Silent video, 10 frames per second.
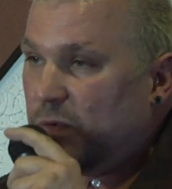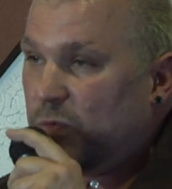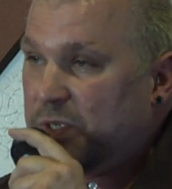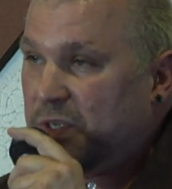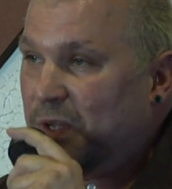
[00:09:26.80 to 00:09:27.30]

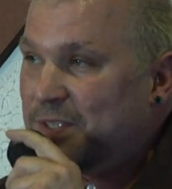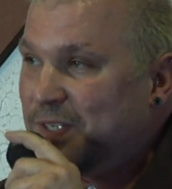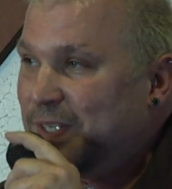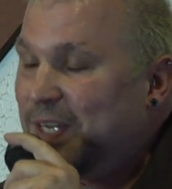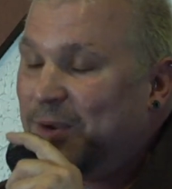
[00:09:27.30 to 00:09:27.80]
results
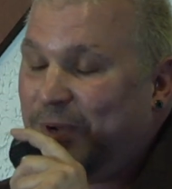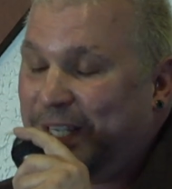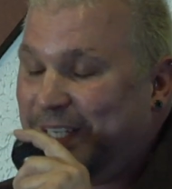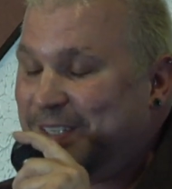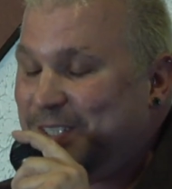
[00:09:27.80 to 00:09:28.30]
in, and I want
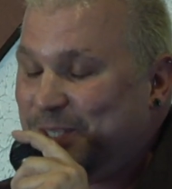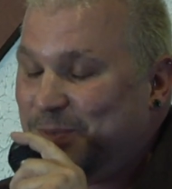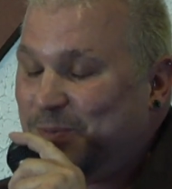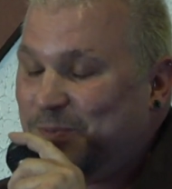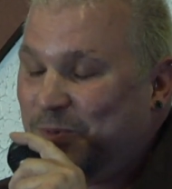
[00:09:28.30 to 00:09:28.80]
to get
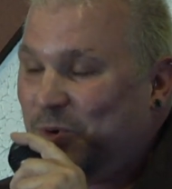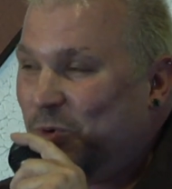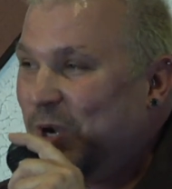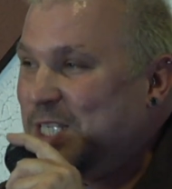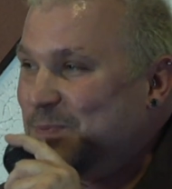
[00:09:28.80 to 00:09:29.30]
this
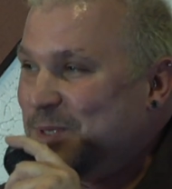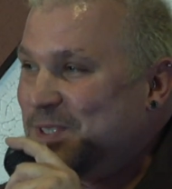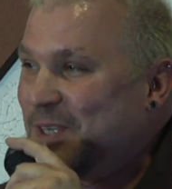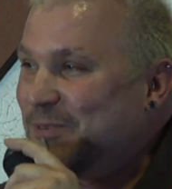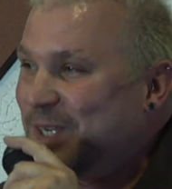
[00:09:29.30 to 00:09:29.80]
quite
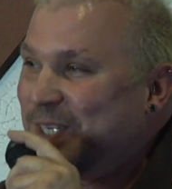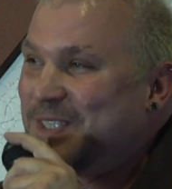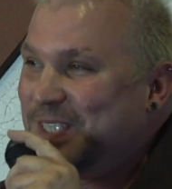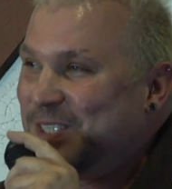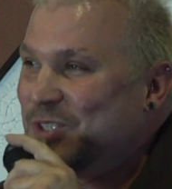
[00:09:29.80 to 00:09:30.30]
specific
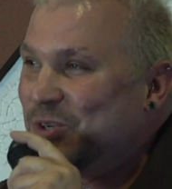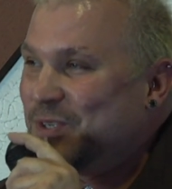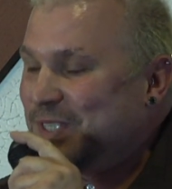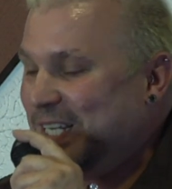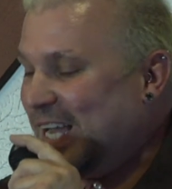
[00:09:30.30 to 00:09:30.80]
because these
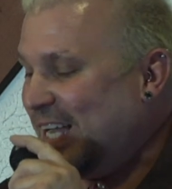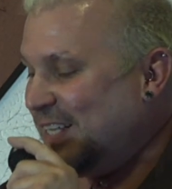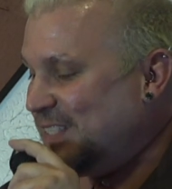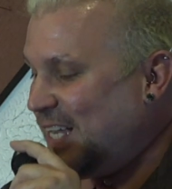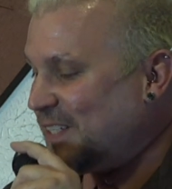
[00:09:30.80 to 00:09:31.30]
journals get
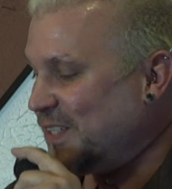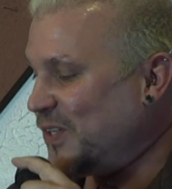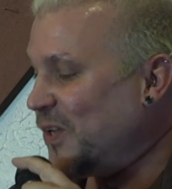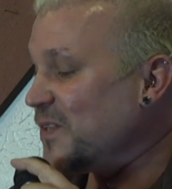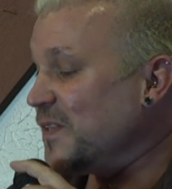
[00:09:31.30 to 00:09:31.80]
highly
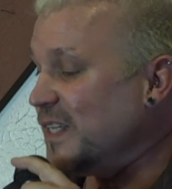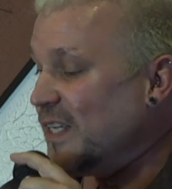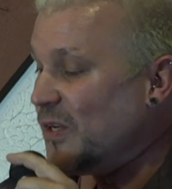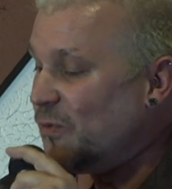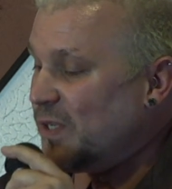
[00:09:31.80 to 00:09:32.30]
technical,
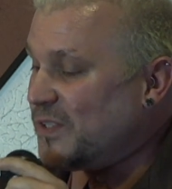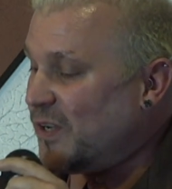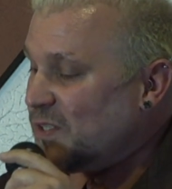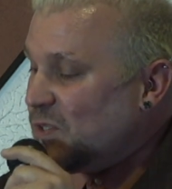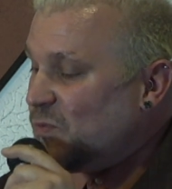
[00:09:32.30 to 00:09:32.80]

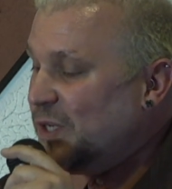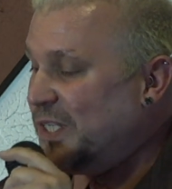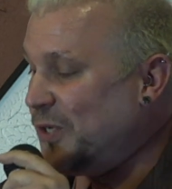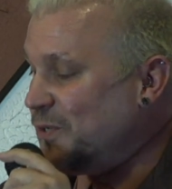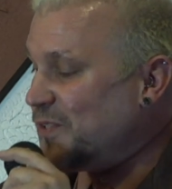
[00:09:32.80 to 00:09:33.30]
results as
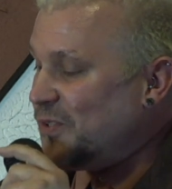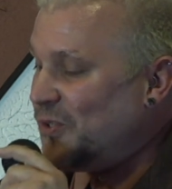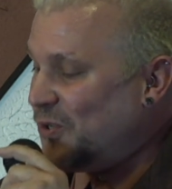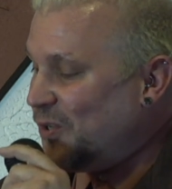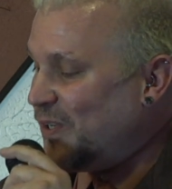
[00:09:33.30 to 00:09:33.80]
reduced
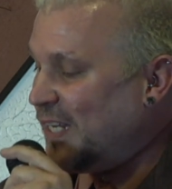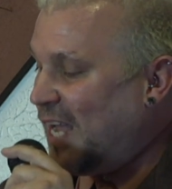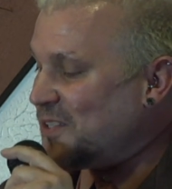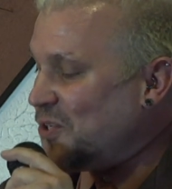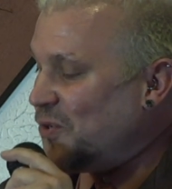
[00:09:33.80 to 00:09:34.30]

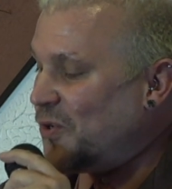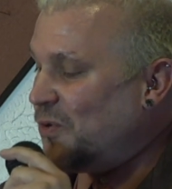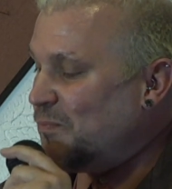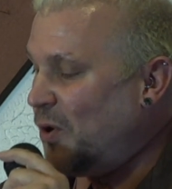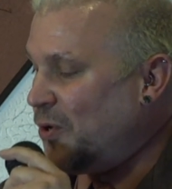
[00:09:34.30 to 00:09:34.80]

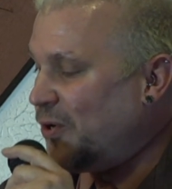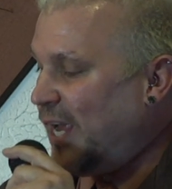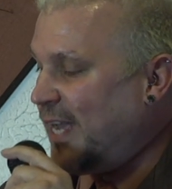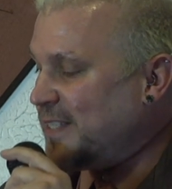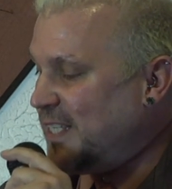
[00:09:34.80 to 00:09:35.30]
nocturnal
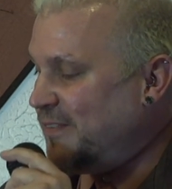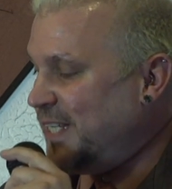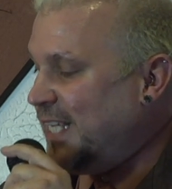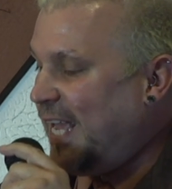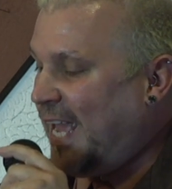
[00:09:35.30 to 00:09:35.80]
motor
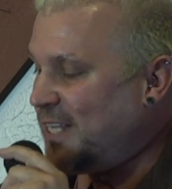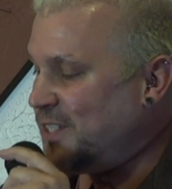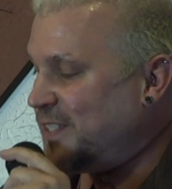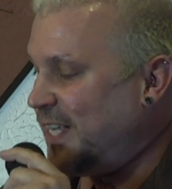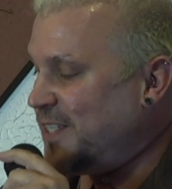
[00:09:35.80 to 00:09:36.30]
activity,
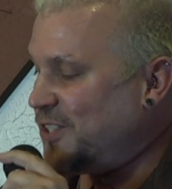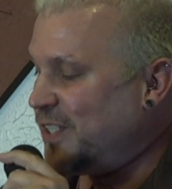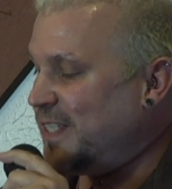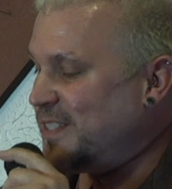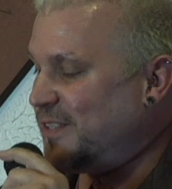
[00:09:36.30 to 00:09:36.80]

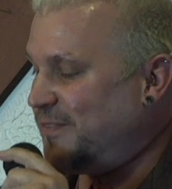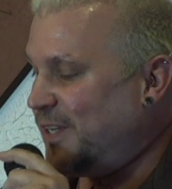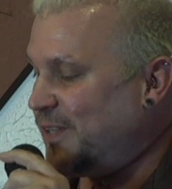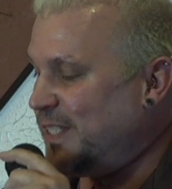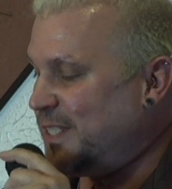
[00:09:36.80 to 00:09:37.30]
agitation in
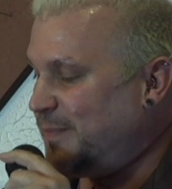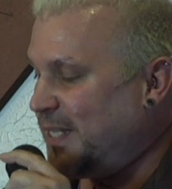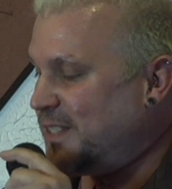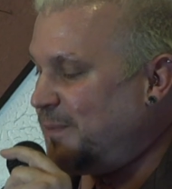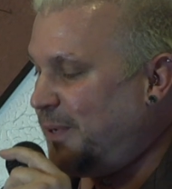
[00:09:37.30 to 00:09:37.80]
severely
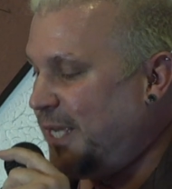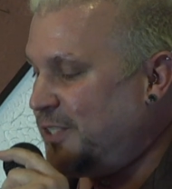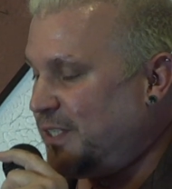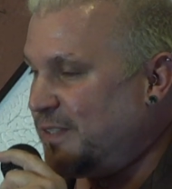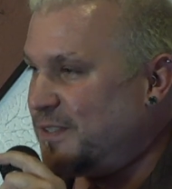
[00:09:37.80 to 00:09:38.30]
demented
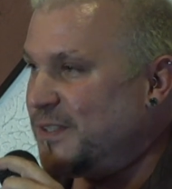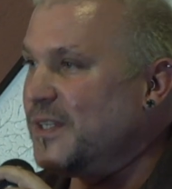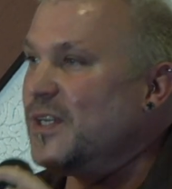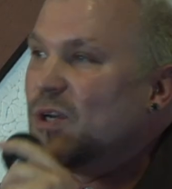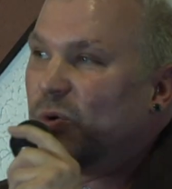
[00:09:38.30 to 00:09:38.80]
patients.
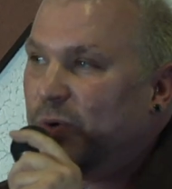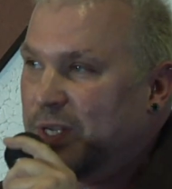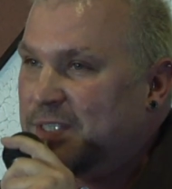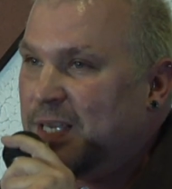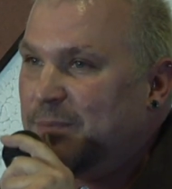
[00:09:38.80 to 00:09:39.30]
What
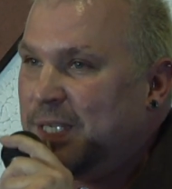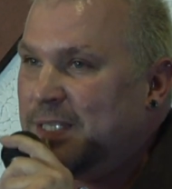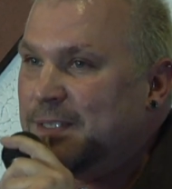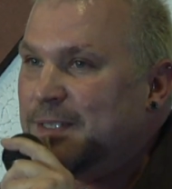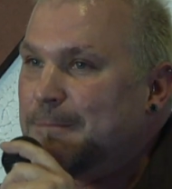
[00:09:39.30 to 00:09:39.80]
does that
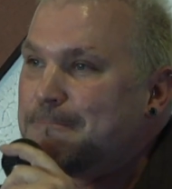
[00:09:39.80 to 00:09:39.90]
mean?